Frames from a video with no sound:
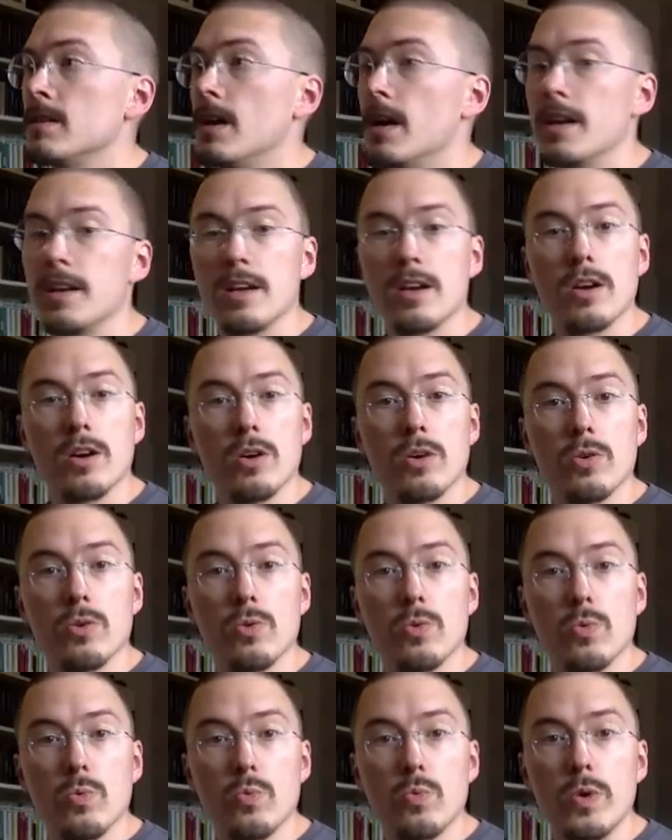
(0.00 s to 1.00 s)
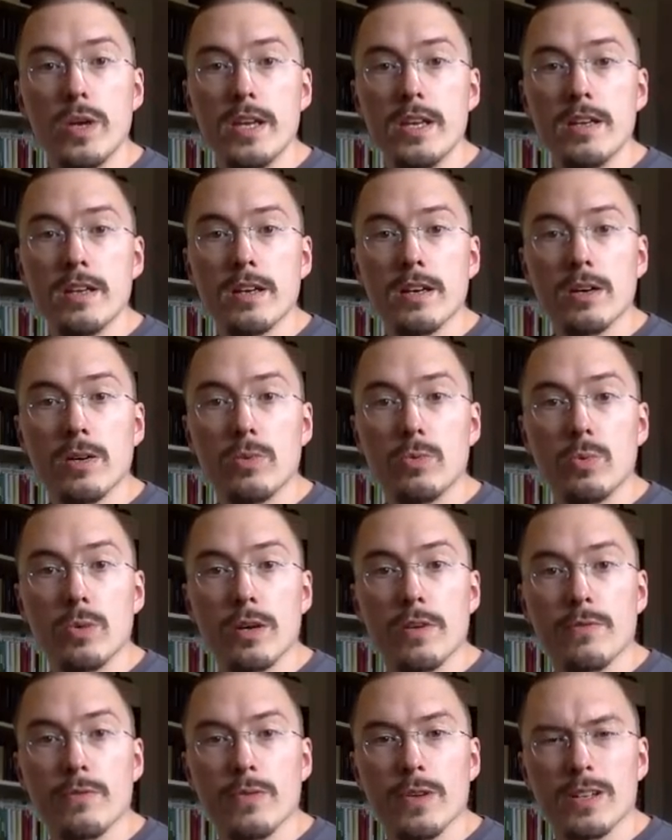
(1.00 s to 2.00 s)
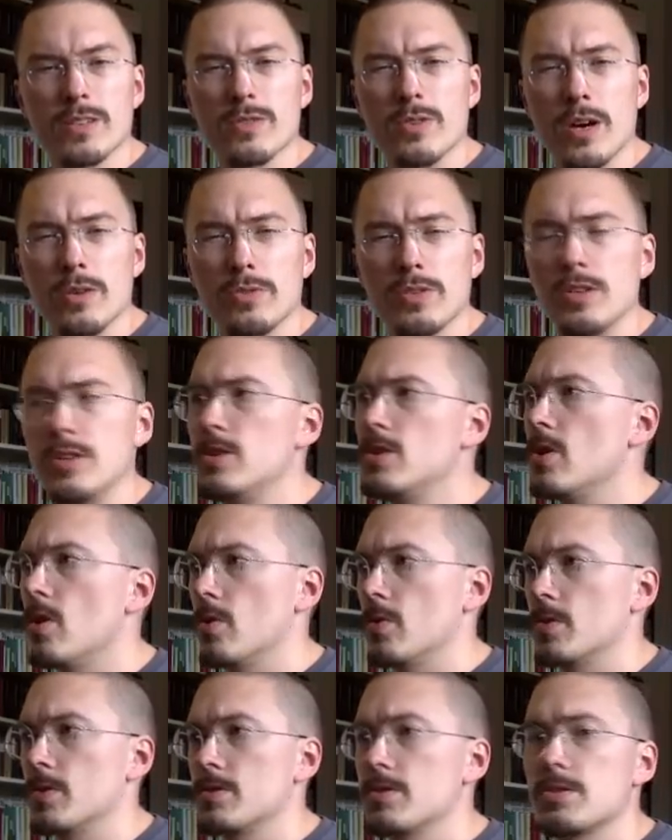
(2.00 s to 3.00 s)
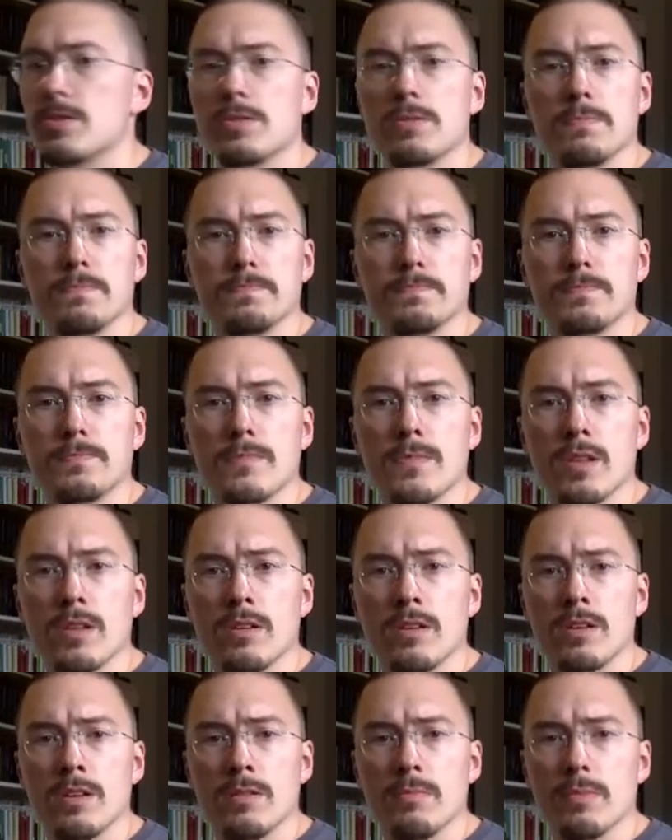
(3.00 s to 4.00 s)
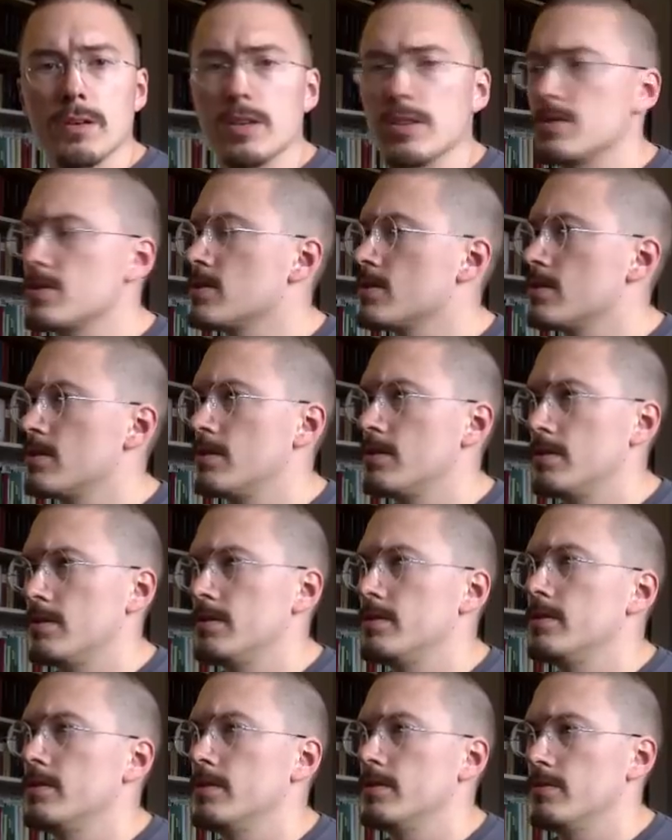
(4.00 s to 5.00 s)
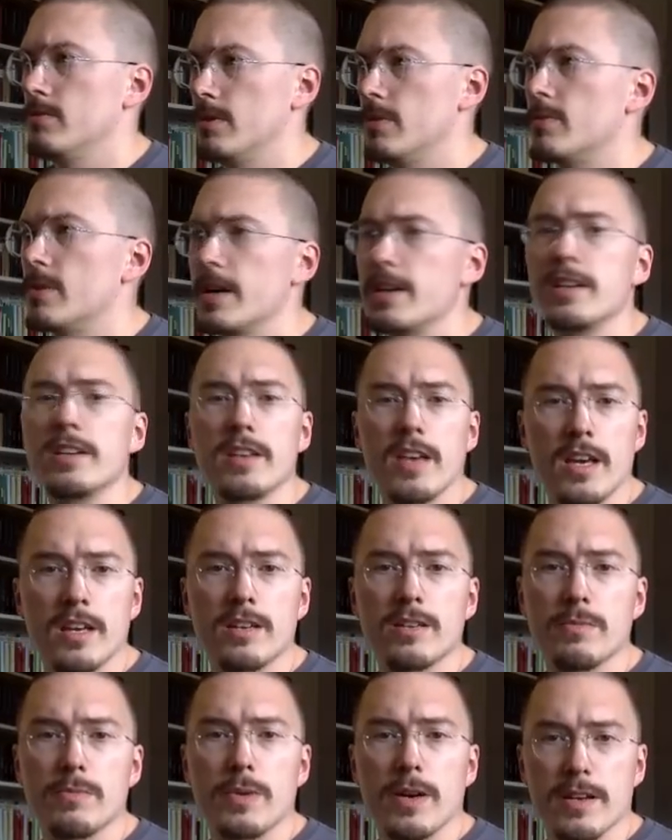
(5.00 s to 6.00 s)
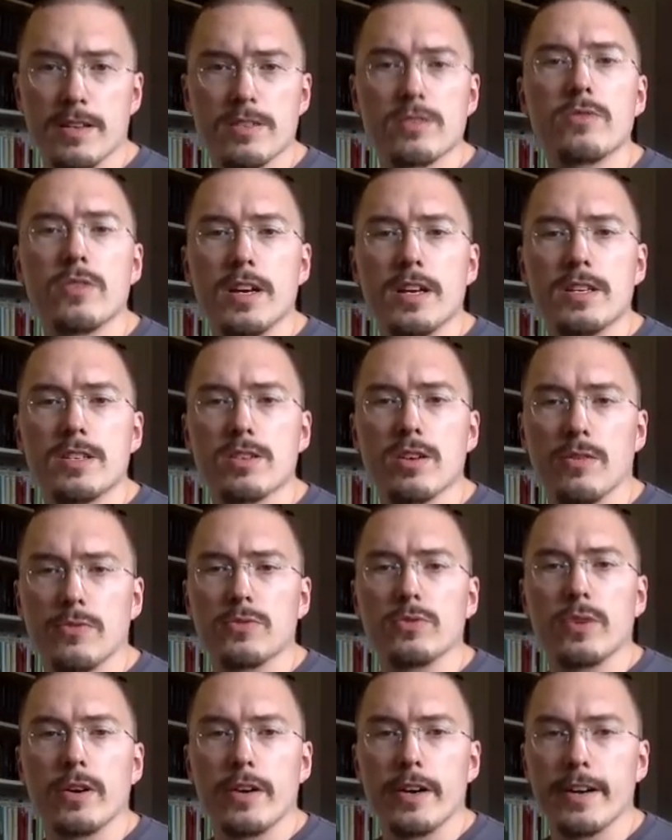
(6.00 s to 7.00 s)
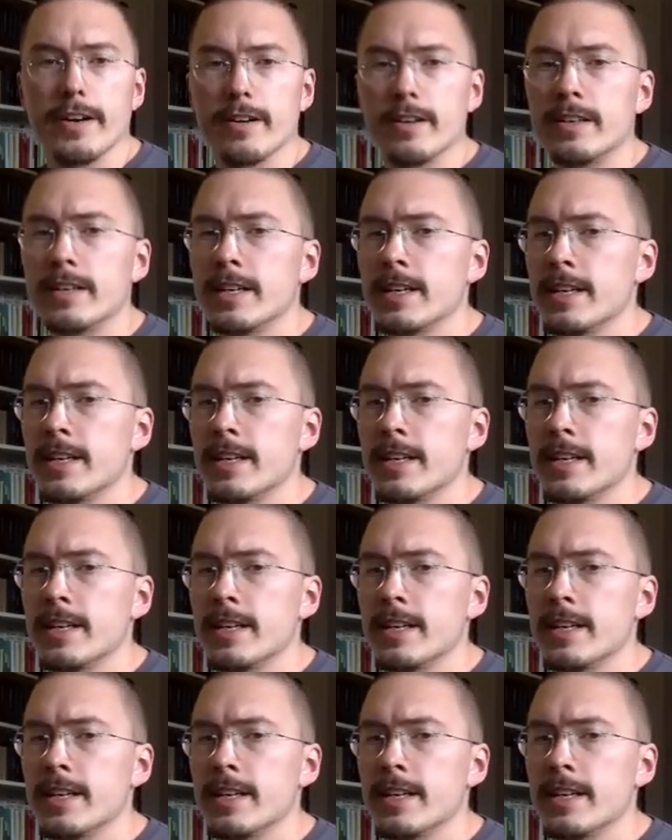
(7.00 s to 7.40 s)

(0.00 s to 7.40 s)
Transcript: And we want to filter out the dogs because we're writing enterprise grade software here.